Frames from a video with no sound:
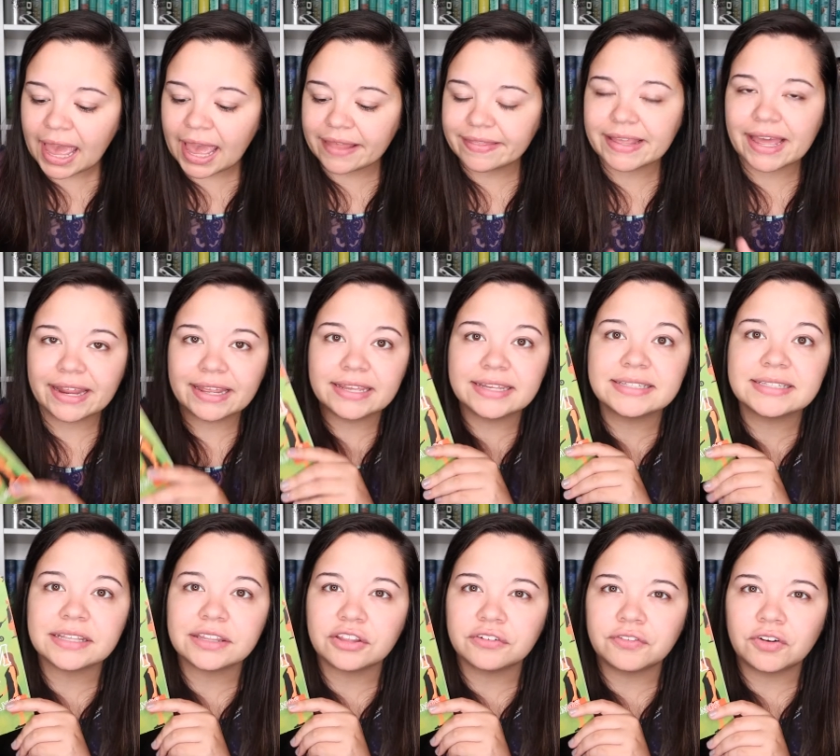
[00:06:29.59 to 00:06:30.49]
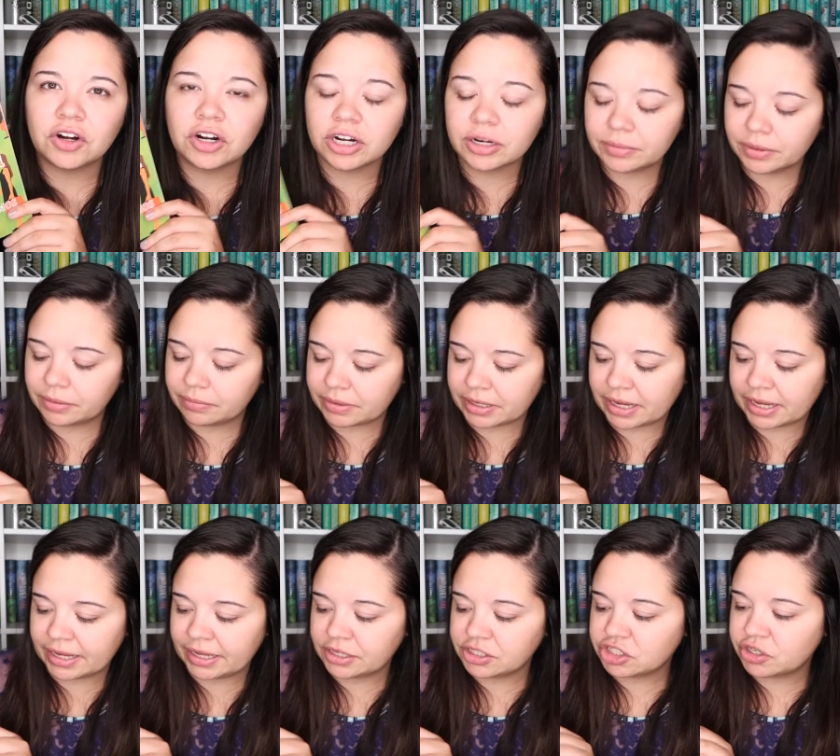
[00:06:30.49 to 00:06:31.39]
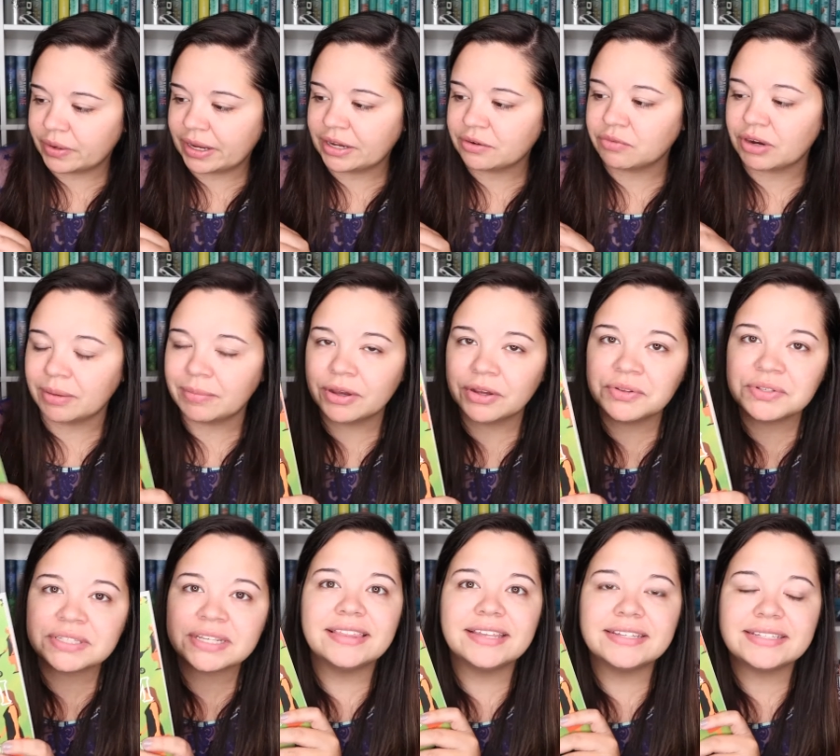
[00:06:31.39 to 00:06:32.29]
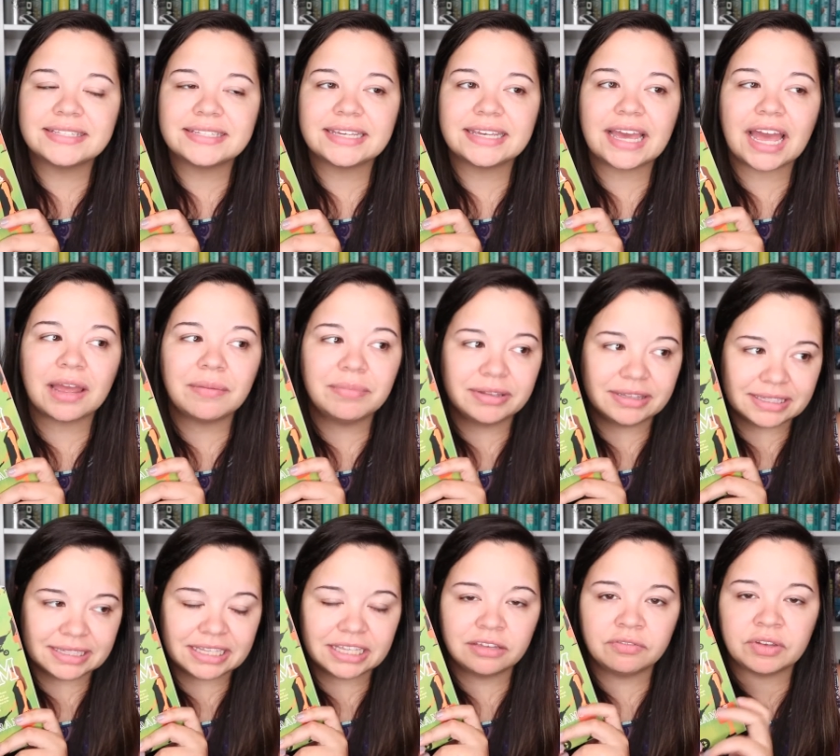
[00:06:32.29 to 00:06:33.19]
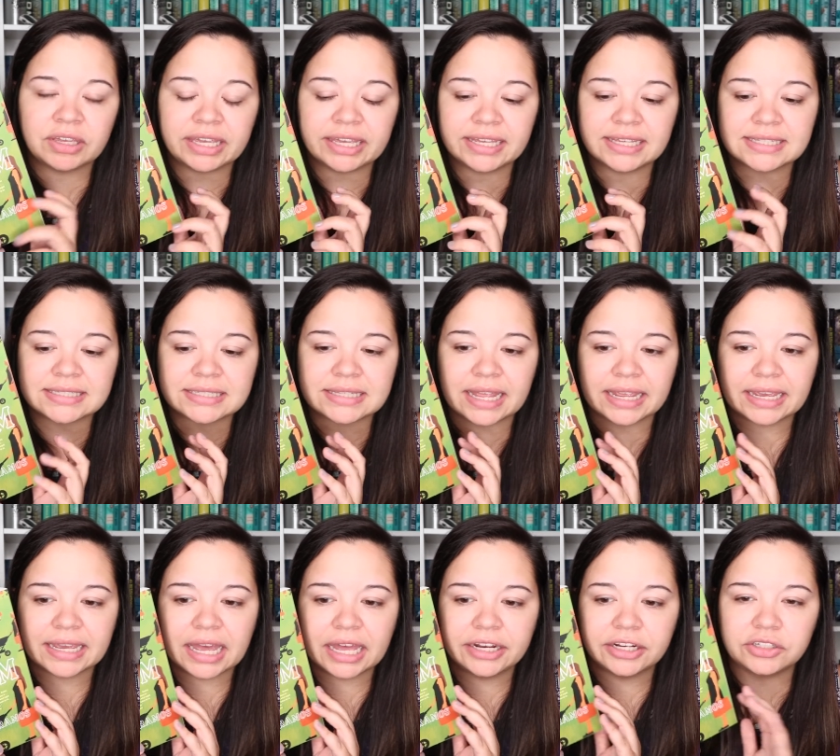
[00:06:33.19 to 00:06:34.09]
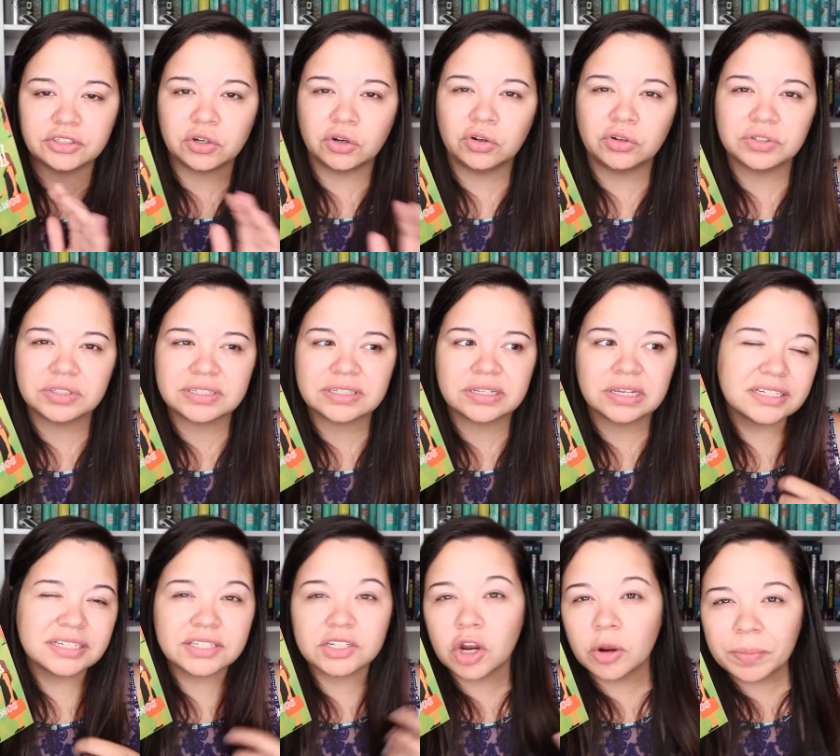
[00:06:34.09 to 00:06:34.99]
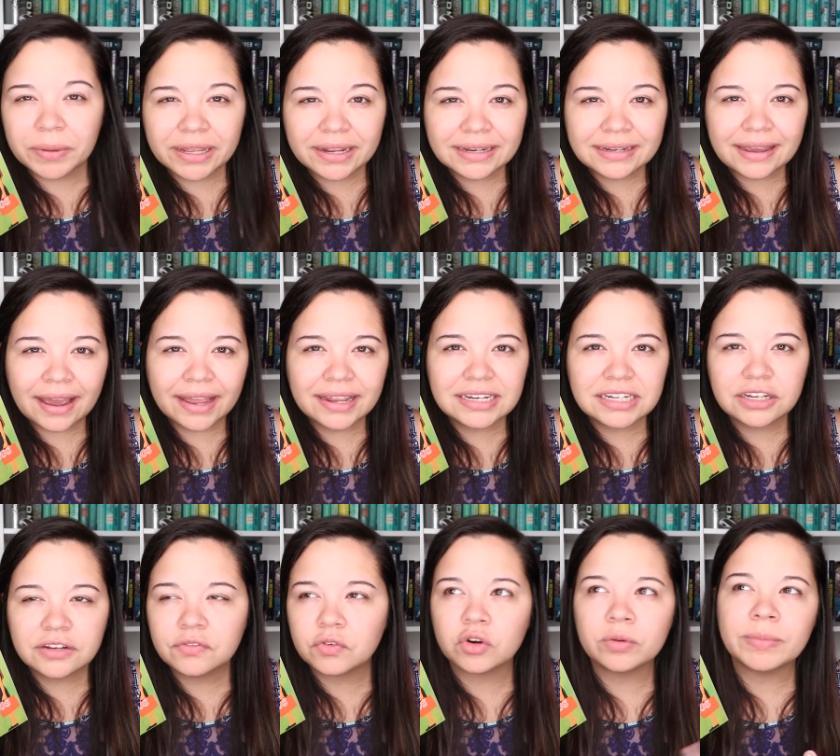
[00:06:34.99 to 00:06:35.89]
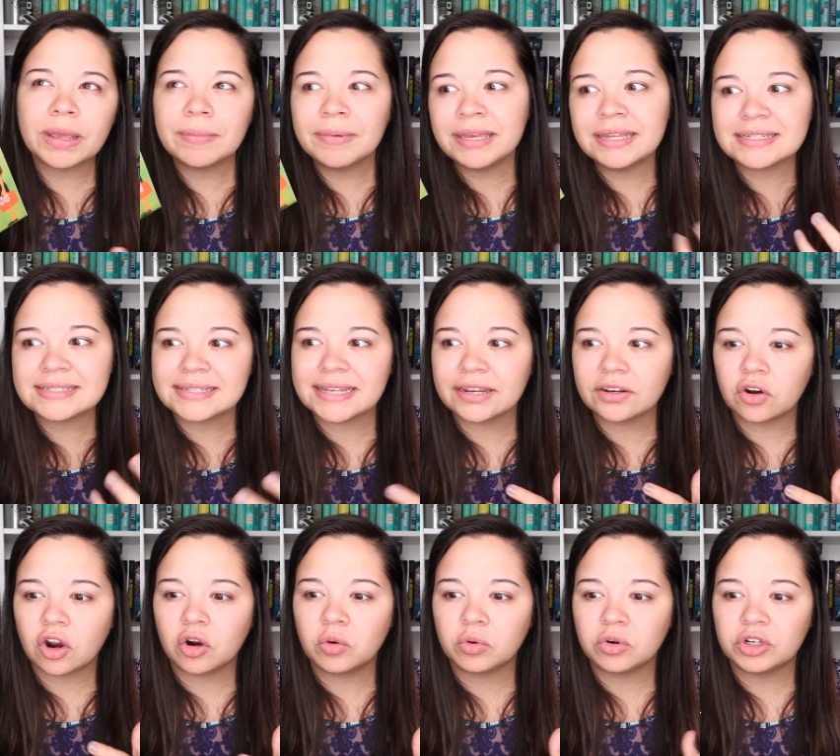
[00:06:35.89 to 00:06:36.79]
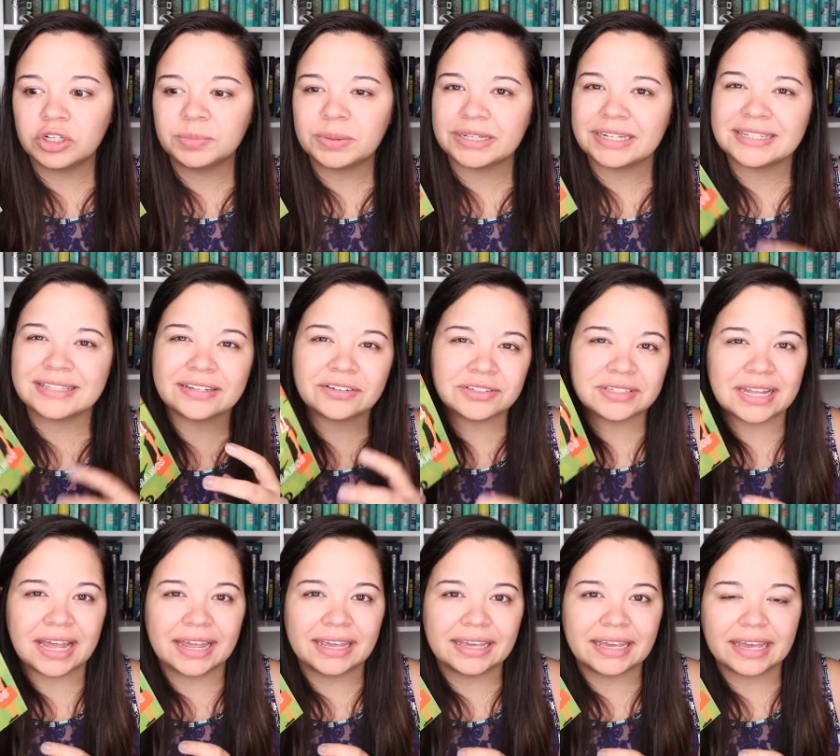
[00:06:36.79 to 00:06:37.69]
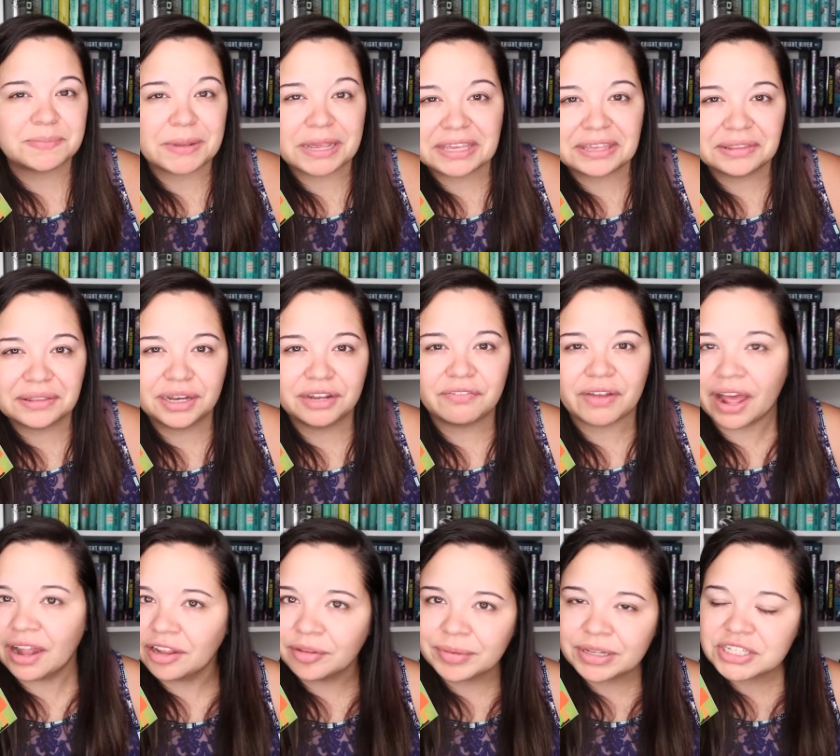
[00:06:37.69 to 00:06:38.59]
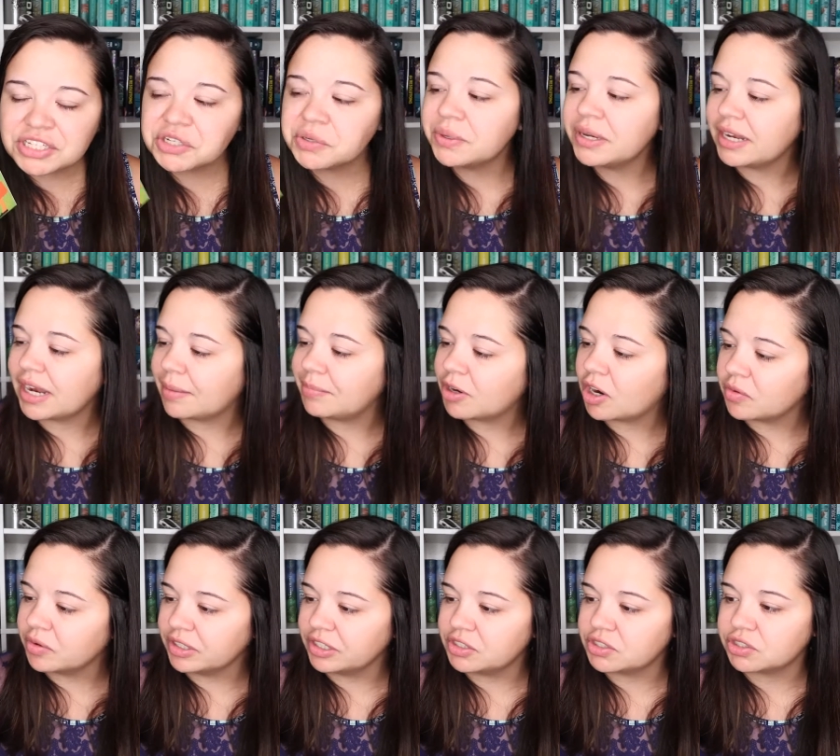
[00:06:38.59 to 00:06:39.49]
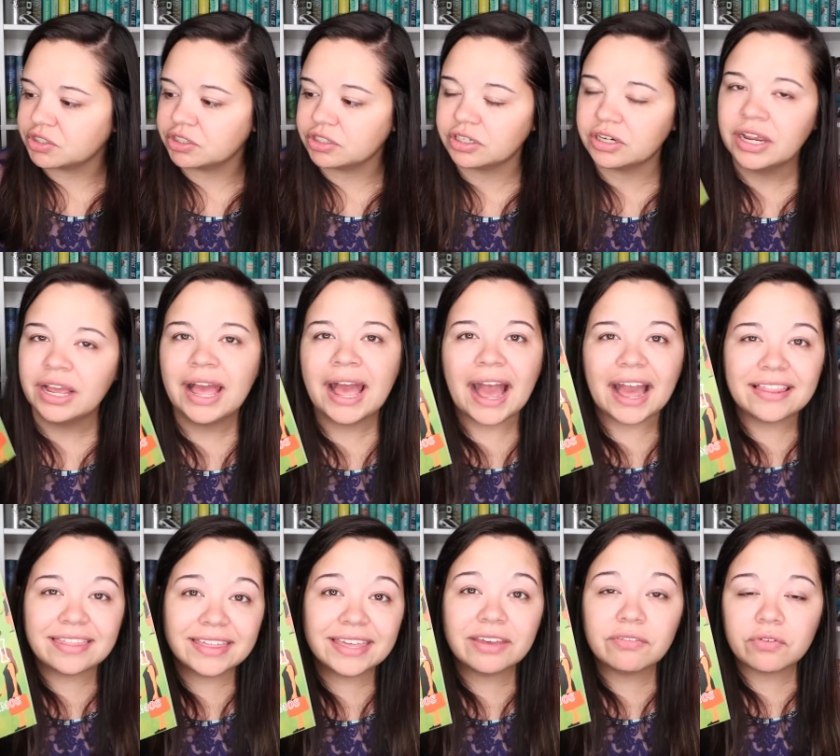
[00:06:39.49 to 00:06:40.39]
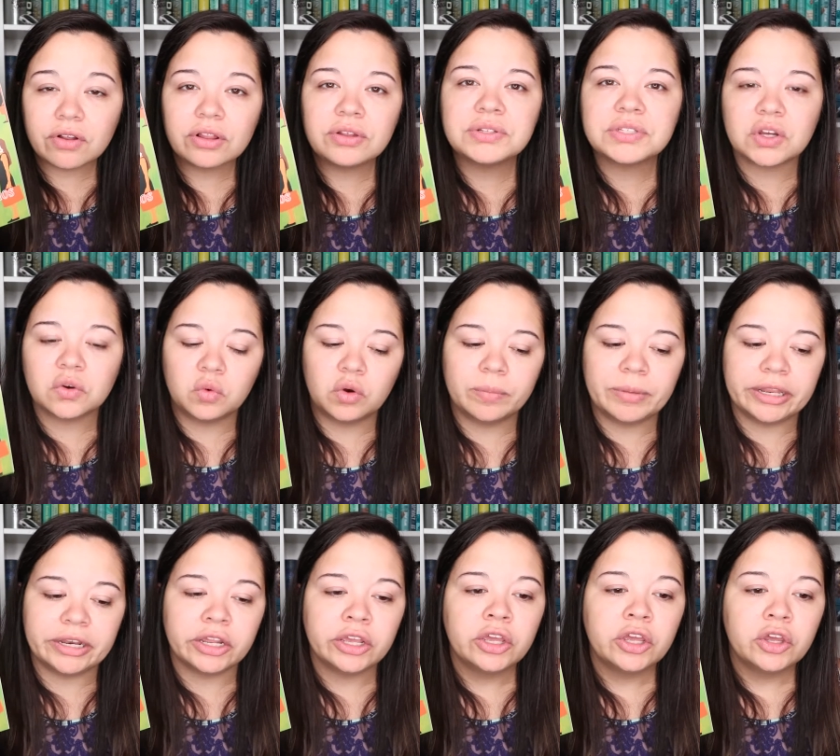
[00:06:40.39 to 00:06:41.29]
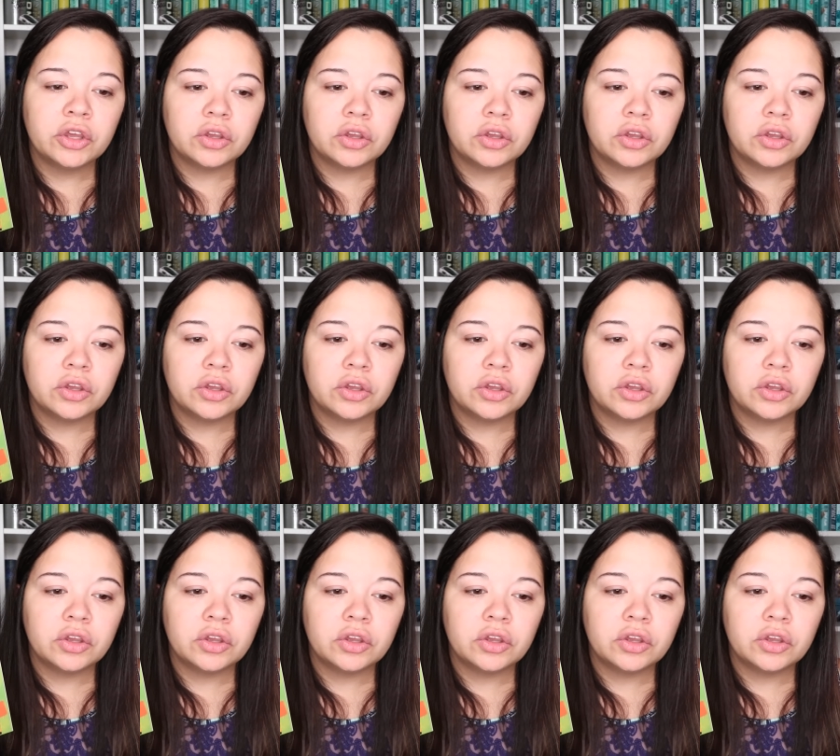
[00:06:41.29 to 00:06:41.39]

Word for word: and that is The Farm by Joanne Ramos. This, I believe, is like an adult dystopian kind of, or maybe it's set in our world, but there's like speculative element to it. I'm not really sure. I think it follows a woman